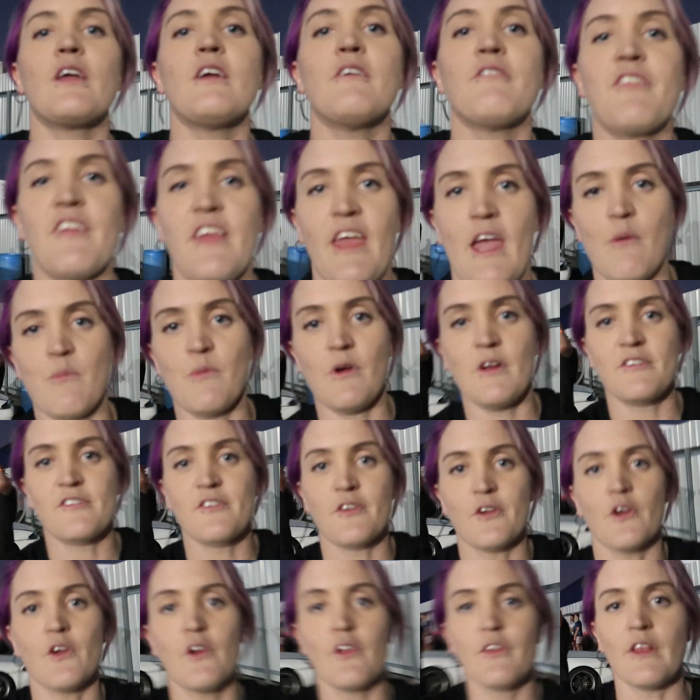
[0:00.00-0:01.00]
give the camera
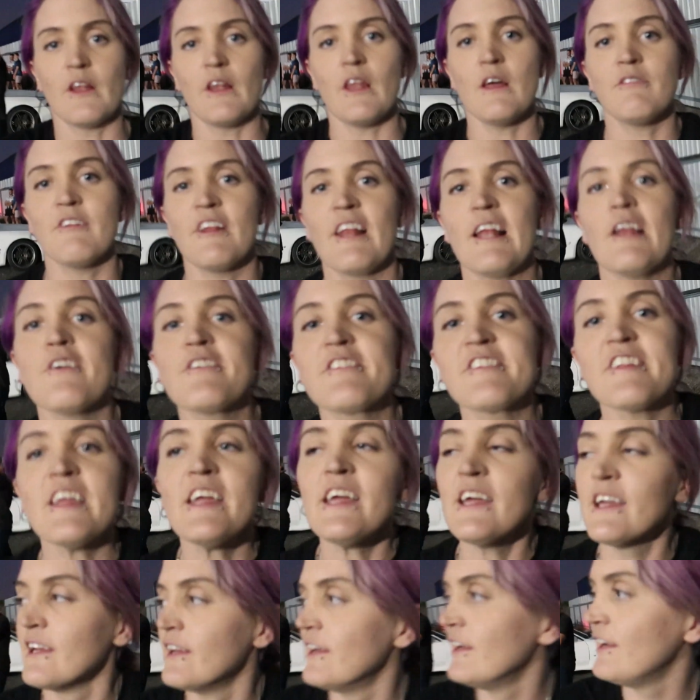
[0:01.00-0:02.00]
to the lovely
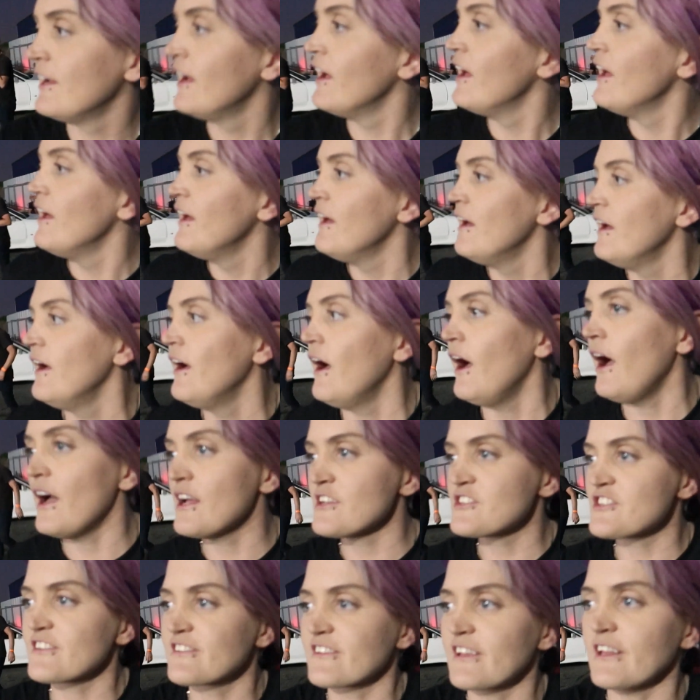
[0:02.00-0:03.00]
Lucy,
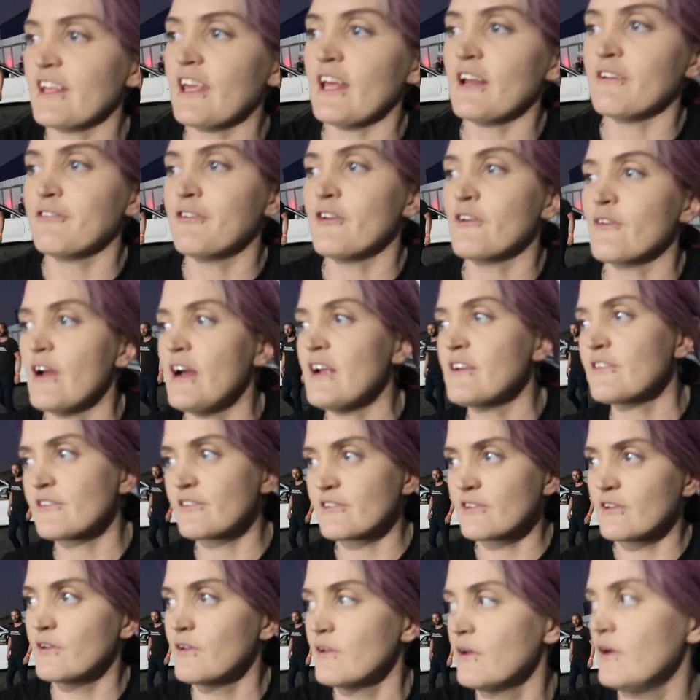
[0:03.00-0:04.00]
and she's going to get a few rounds
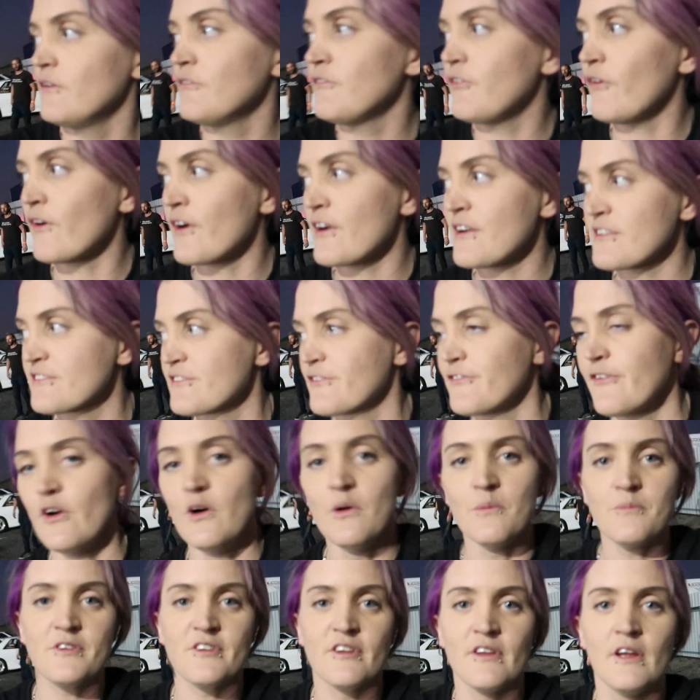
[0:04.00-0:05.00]
for us
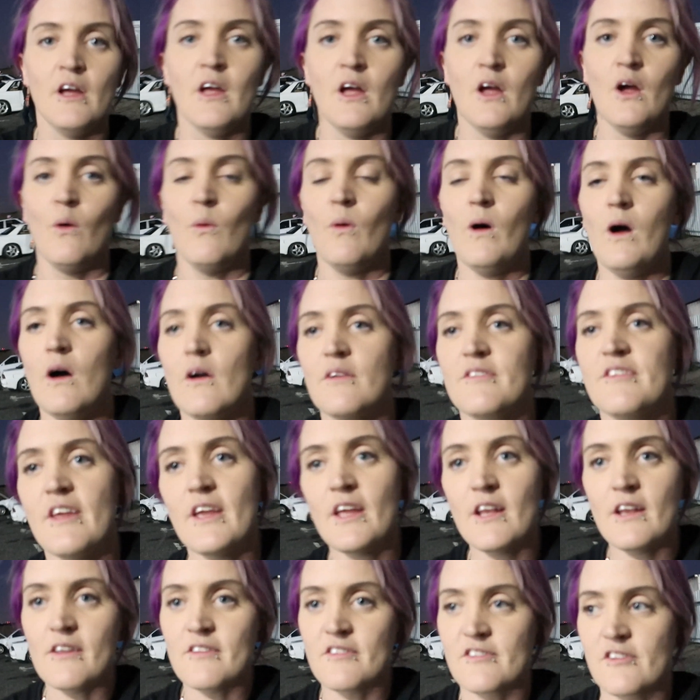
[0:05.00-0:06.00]
filmed, while
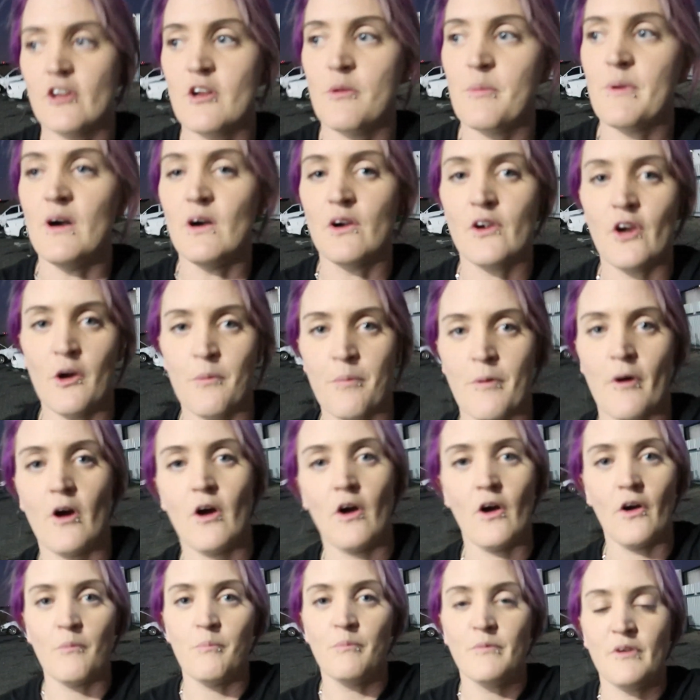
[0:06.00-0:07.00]
Dean is going to be on
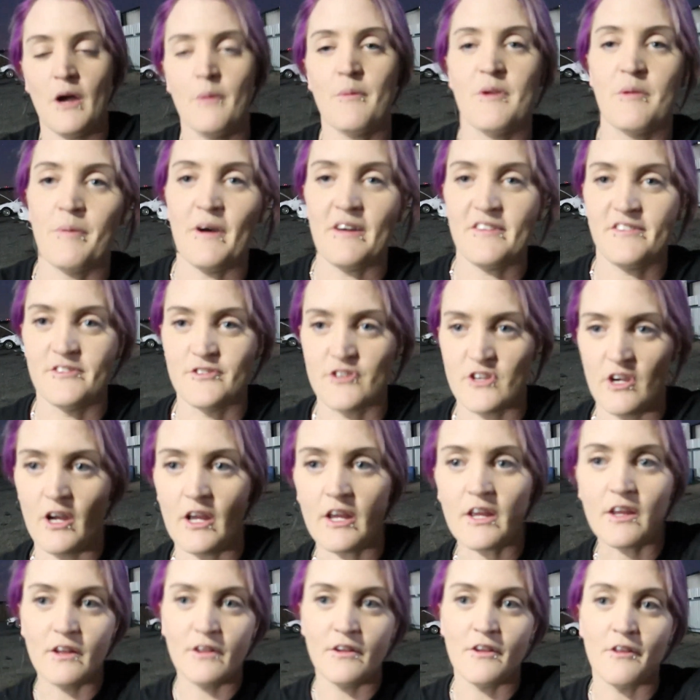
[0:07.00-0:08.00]
GoPro, becoming passenger
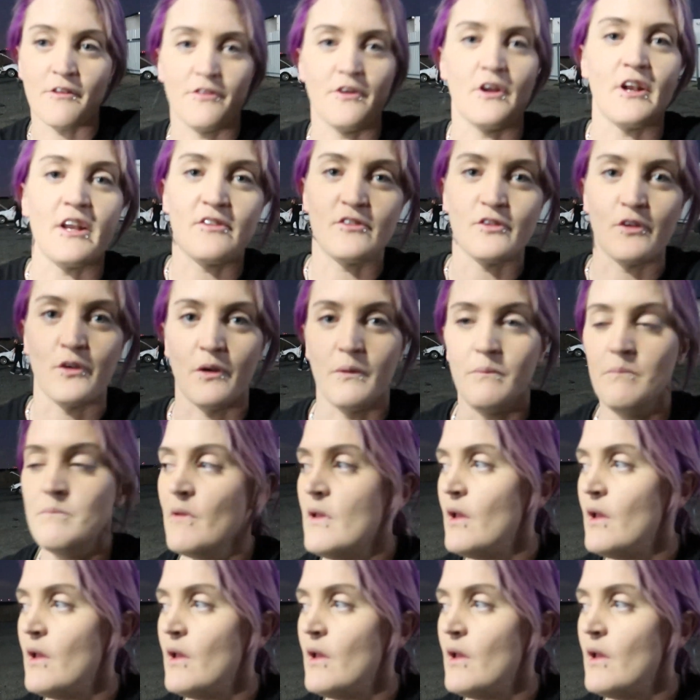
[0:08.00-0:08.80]
in the 32.